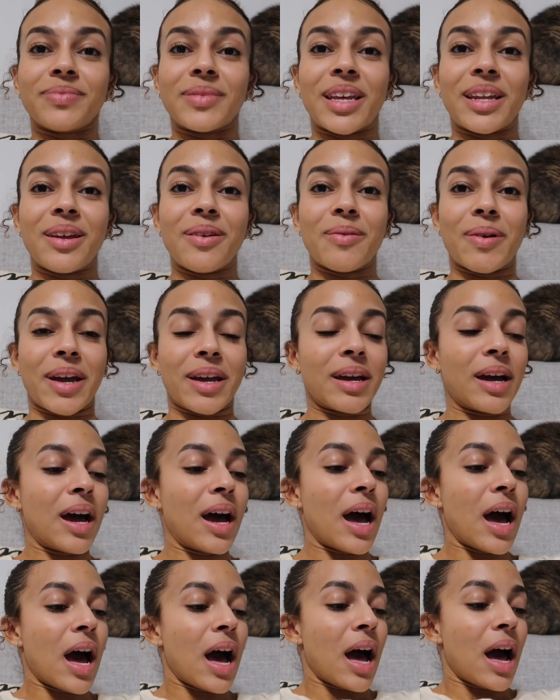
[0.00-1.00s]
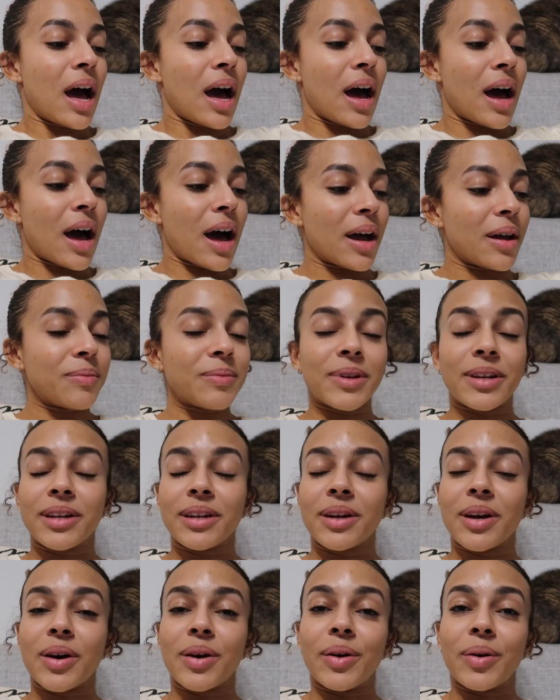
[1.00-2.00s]
Anyway. I'm gonna
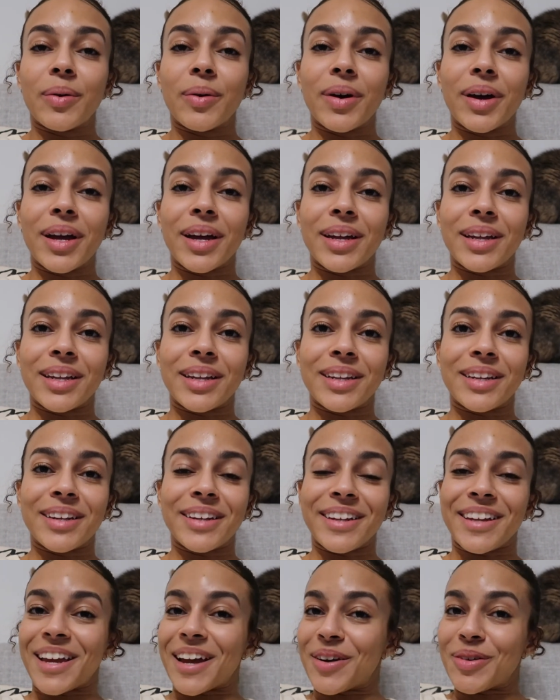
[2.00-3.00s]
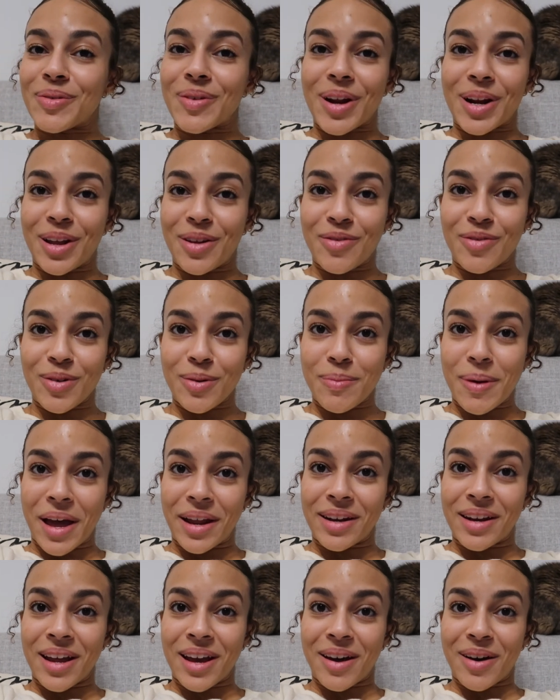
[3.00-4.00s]
go and get ready for
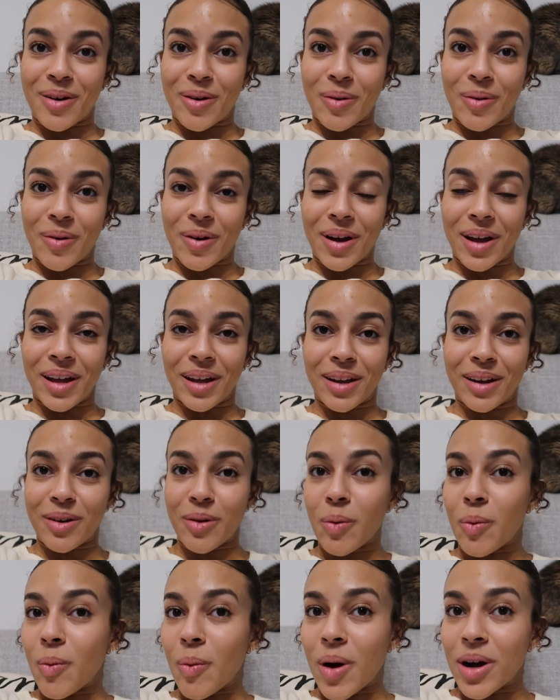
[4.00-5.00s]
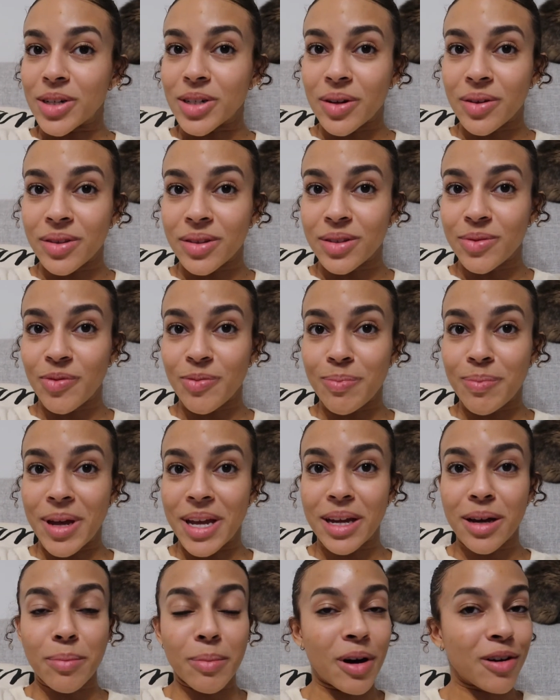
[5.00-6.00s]
bed now and wash all this
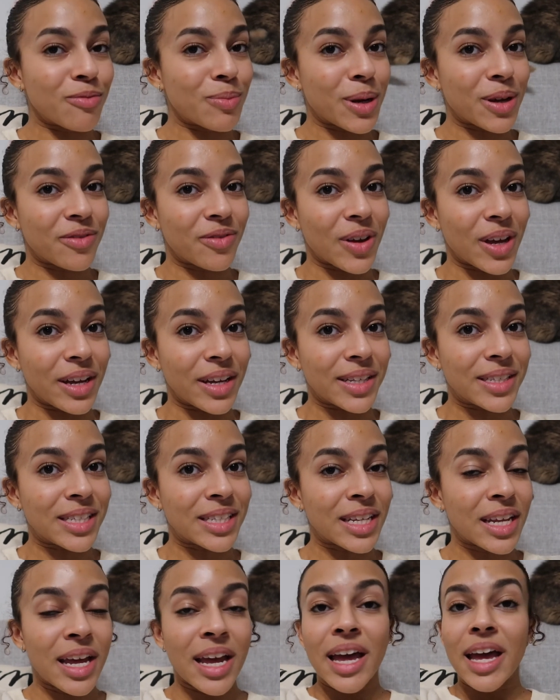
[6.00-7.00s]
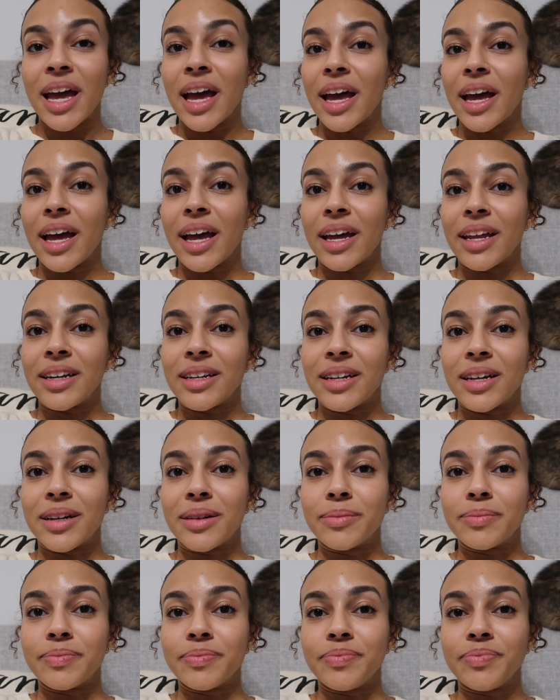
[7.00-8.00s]
makeup off my face,
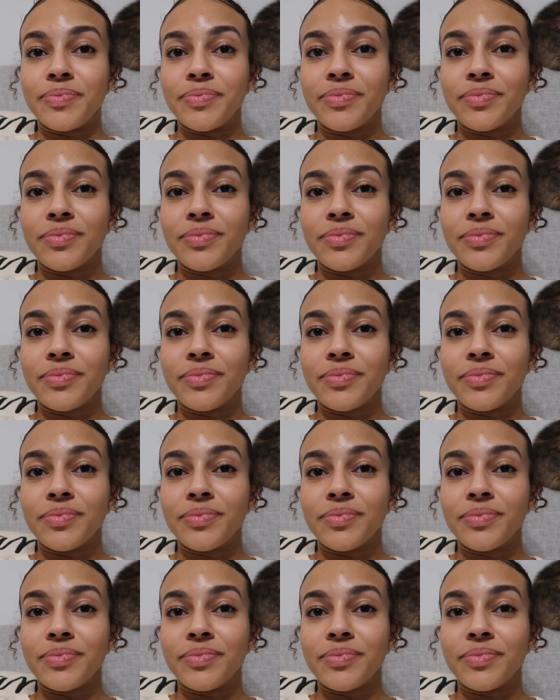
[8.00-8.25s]
and